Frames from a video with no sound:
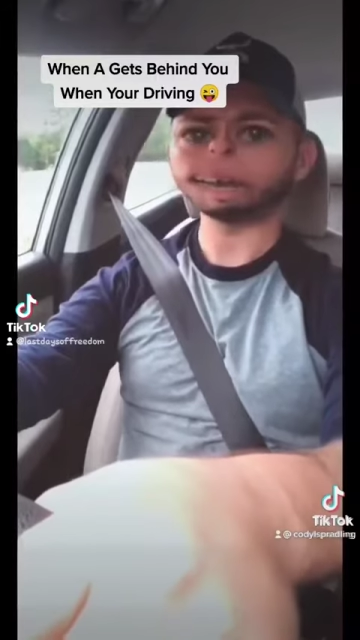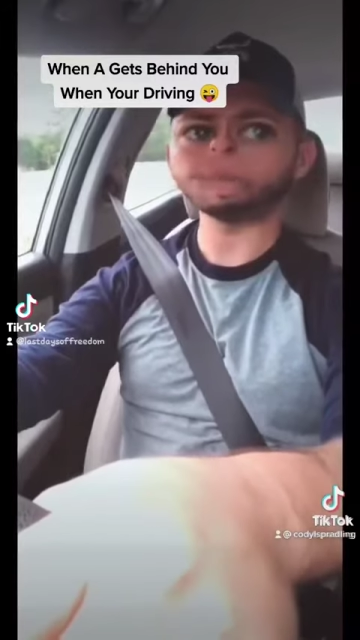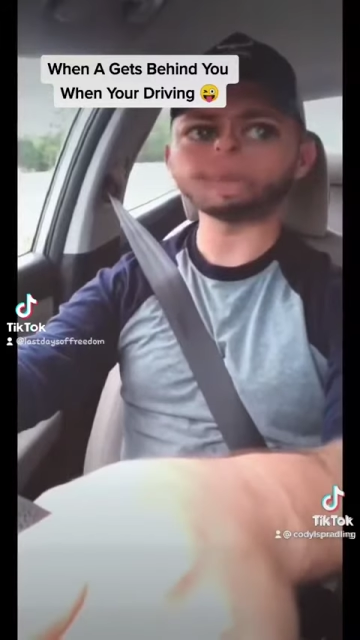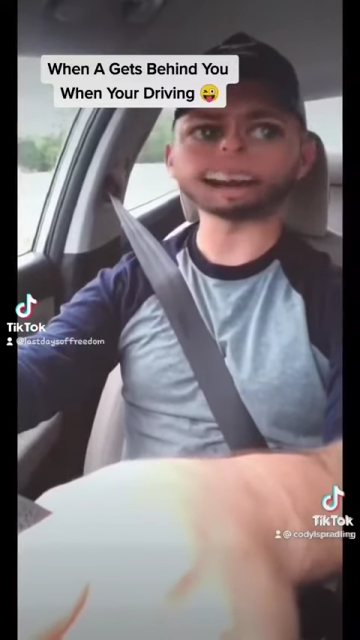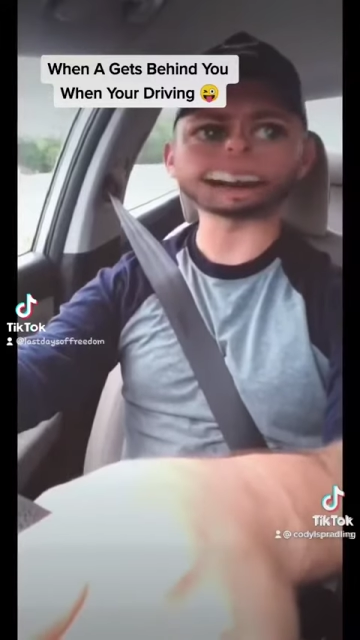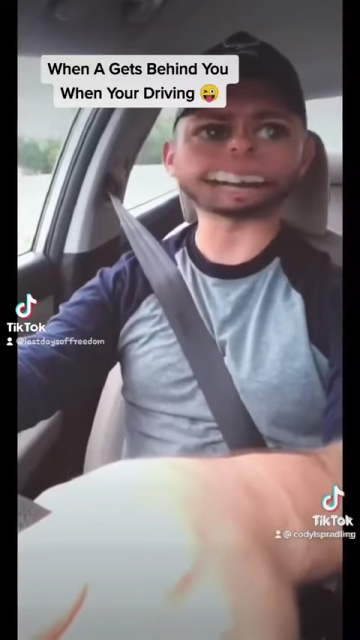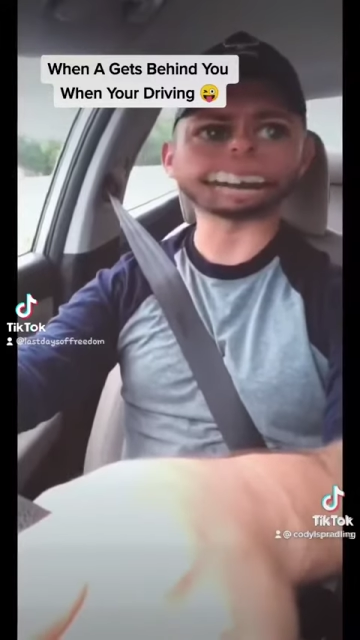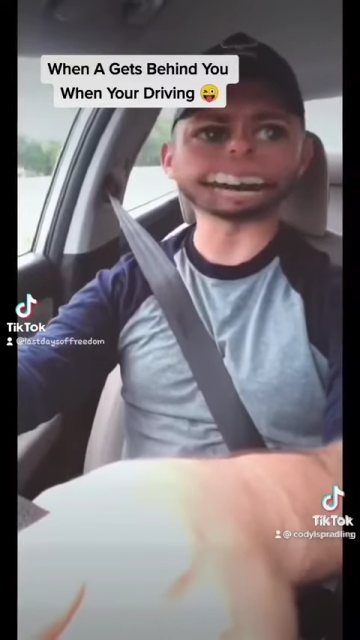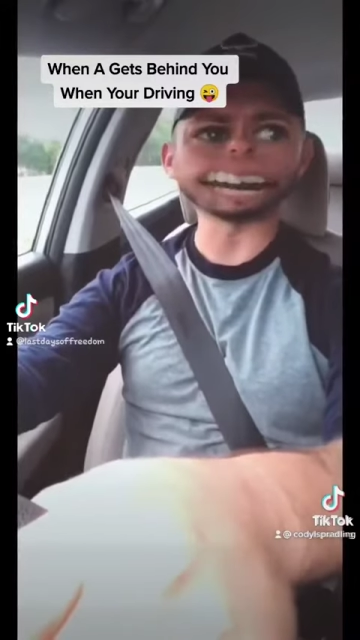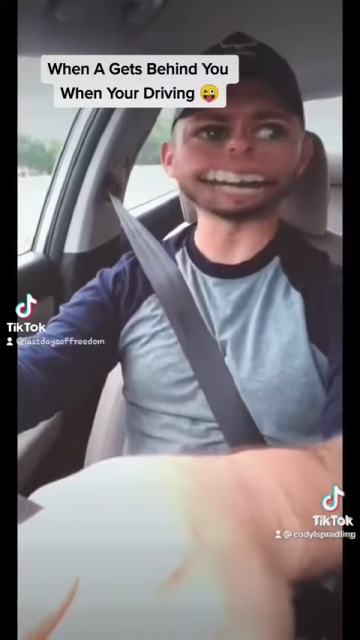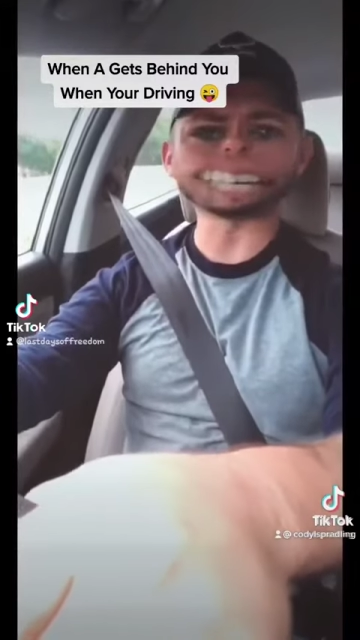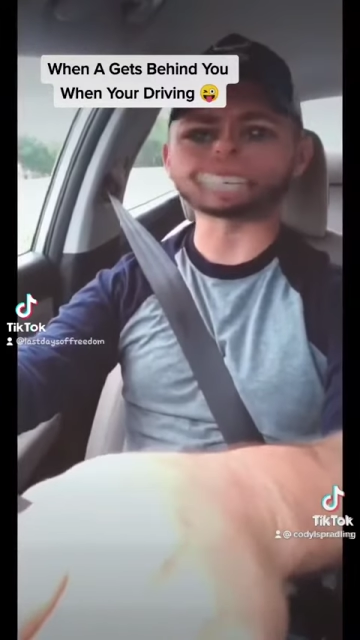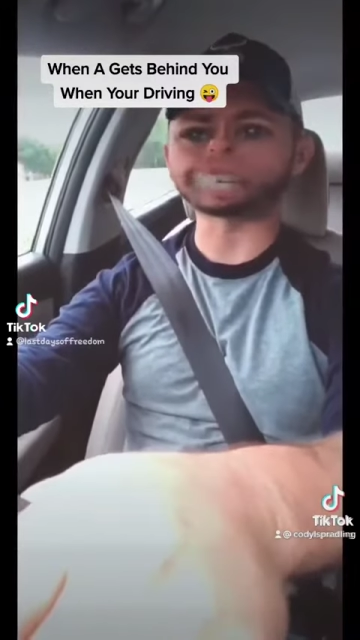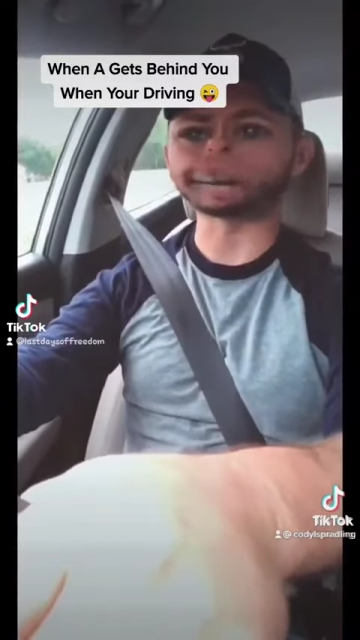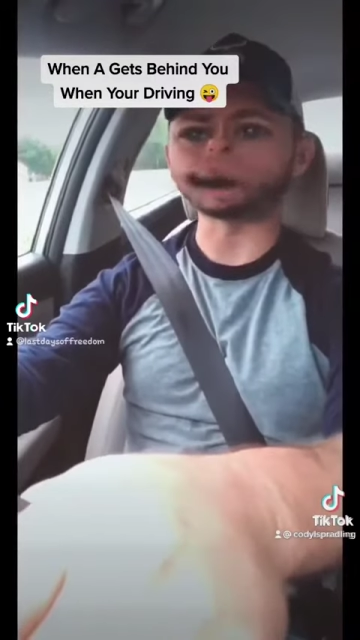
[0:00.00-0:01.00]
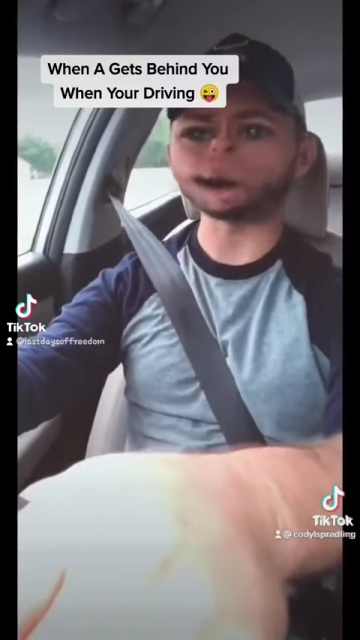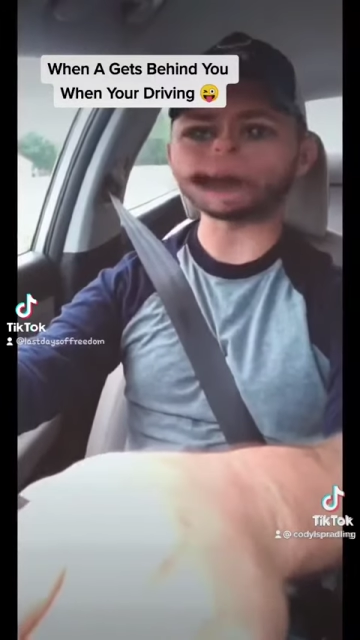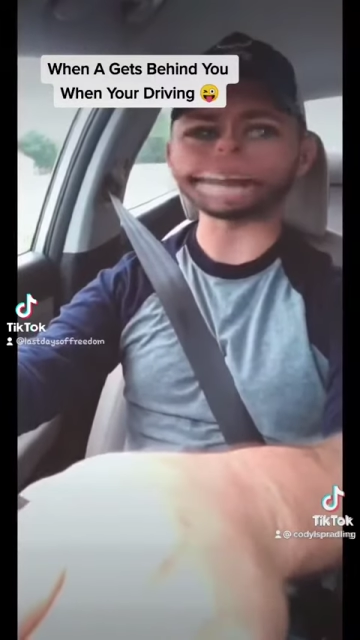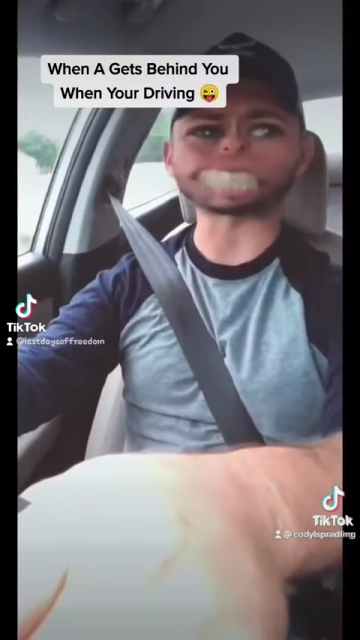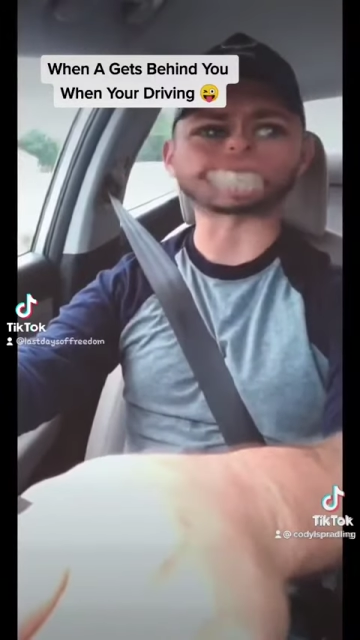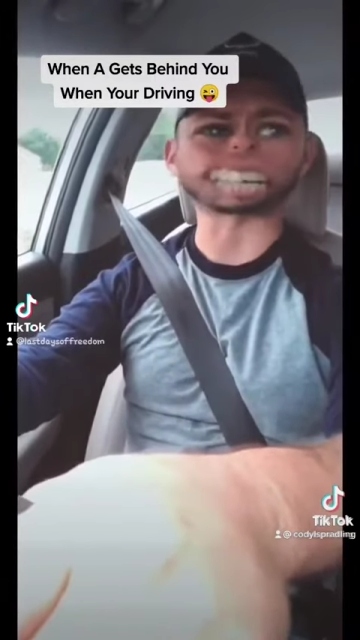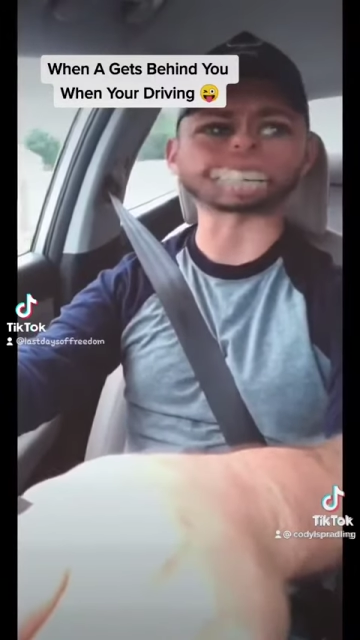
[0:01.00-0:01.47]
you're gonna do it,
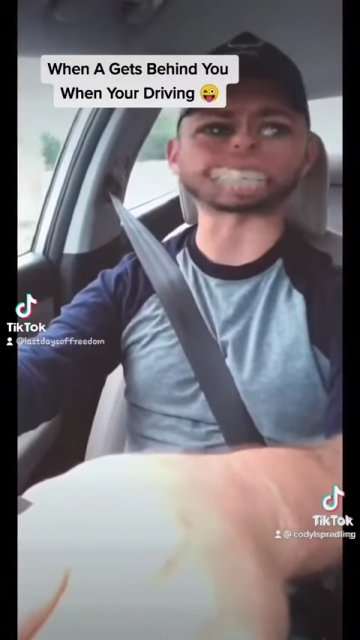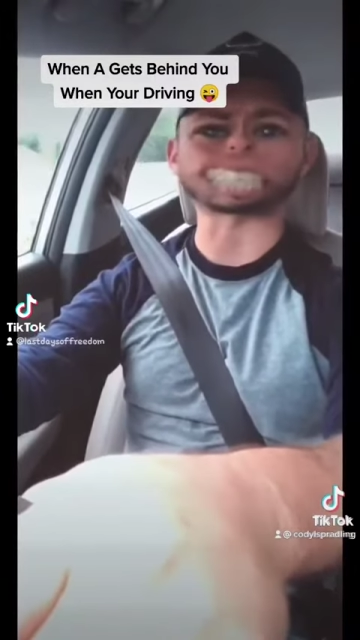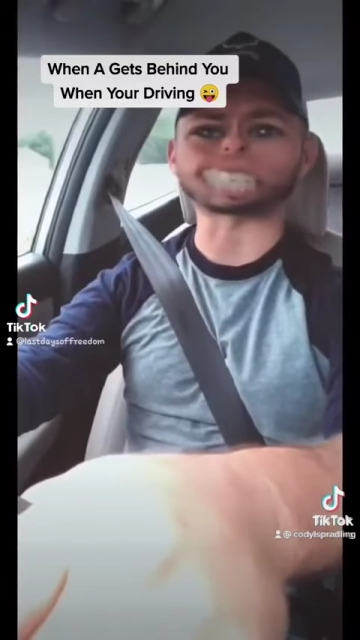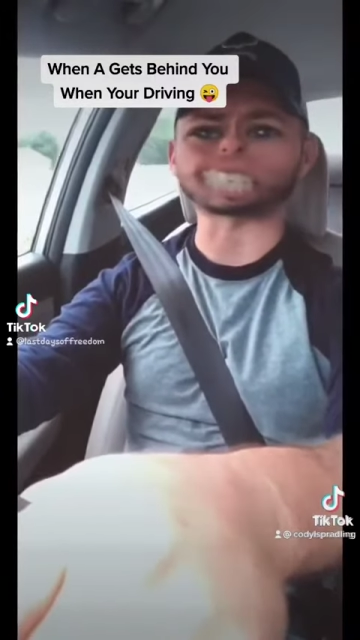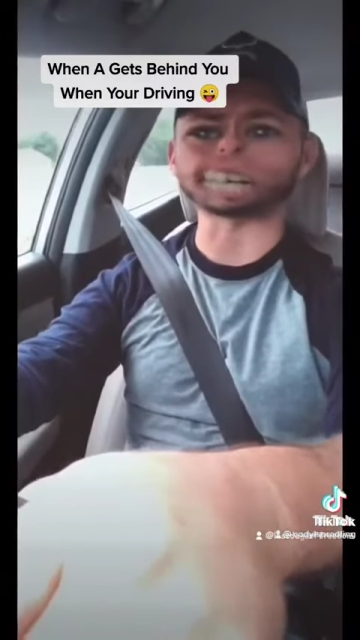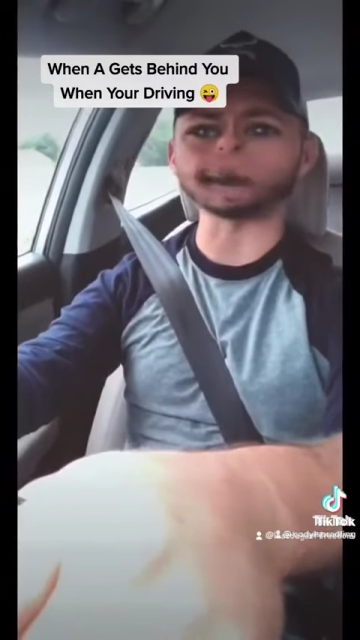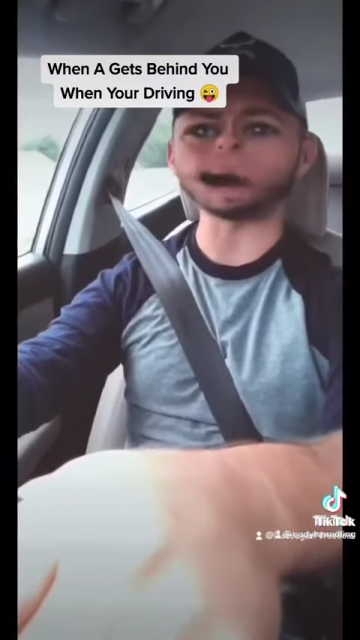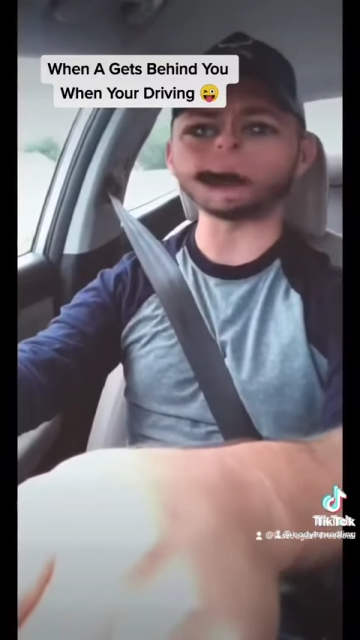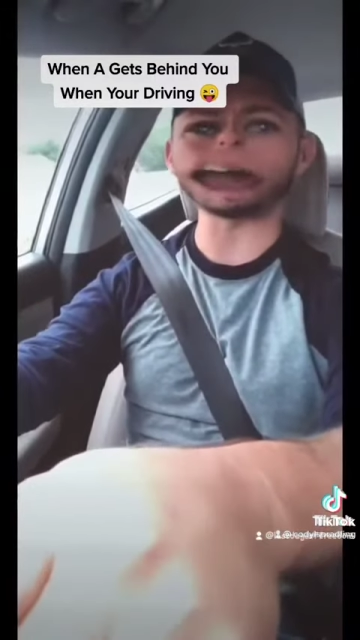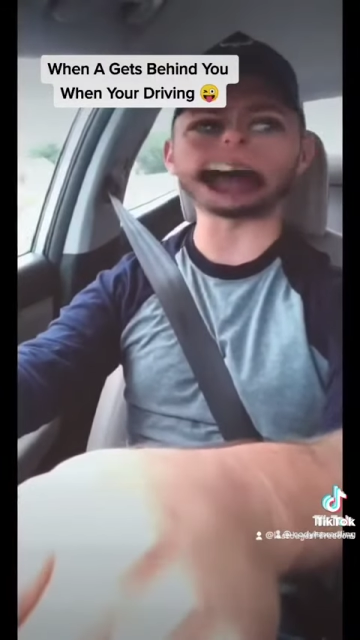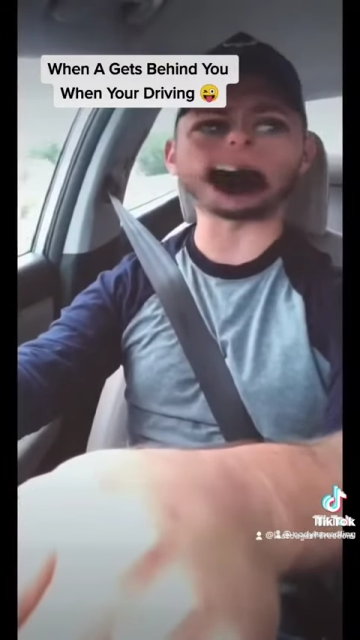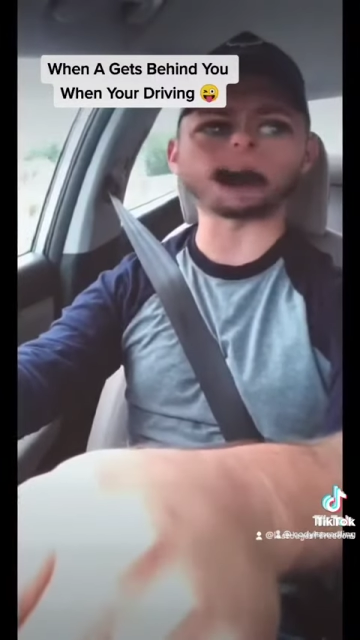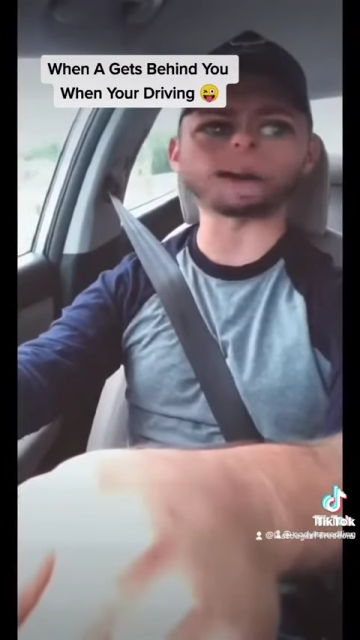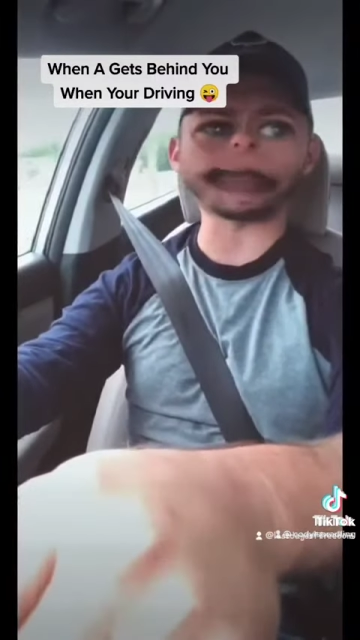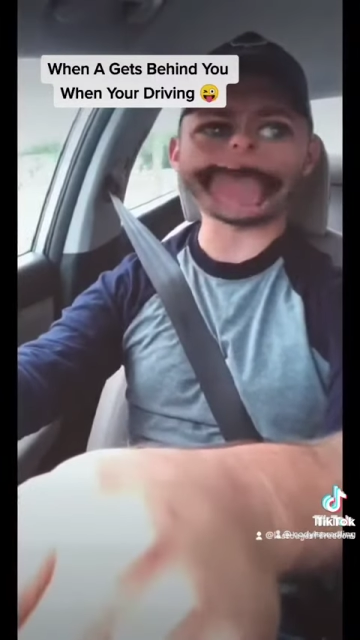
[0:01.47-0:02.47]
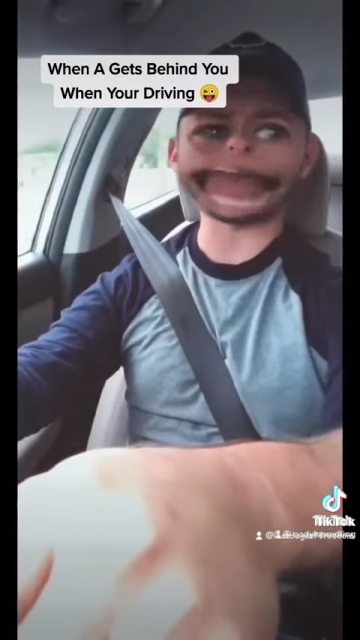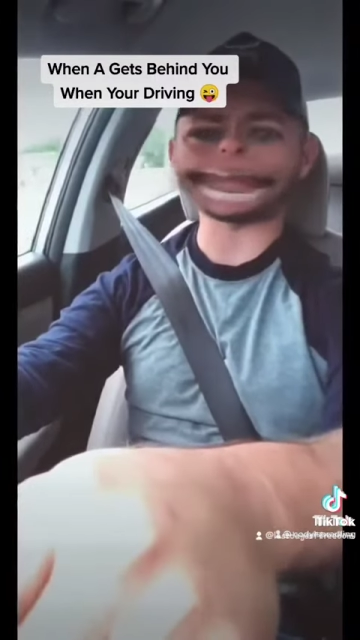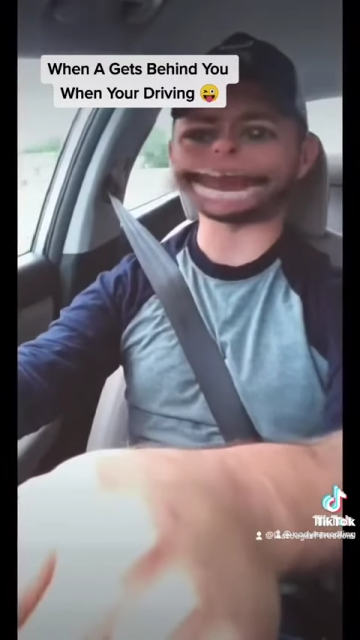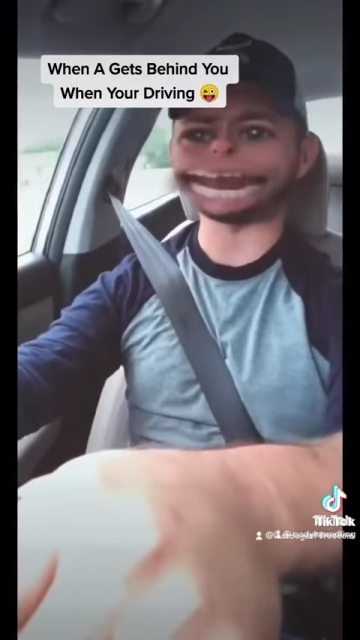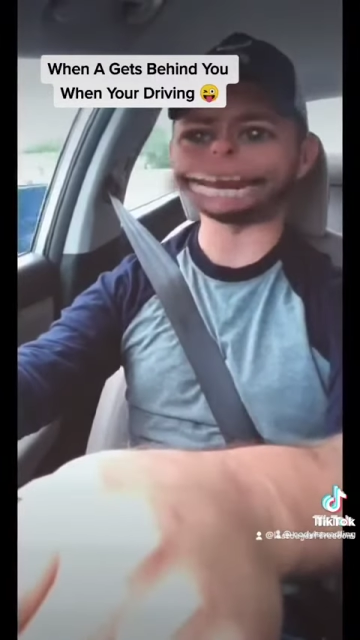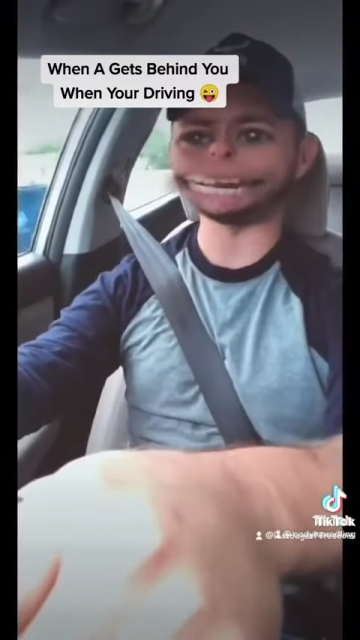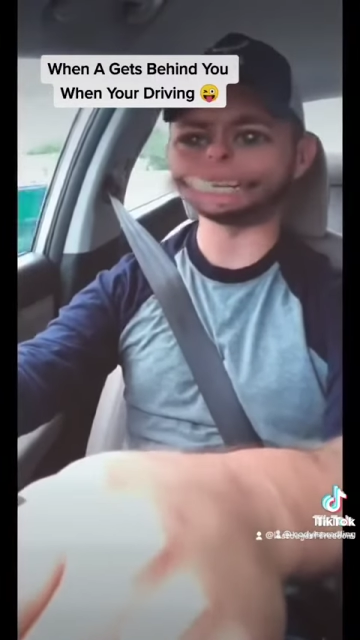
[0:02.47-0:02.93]
just do it already!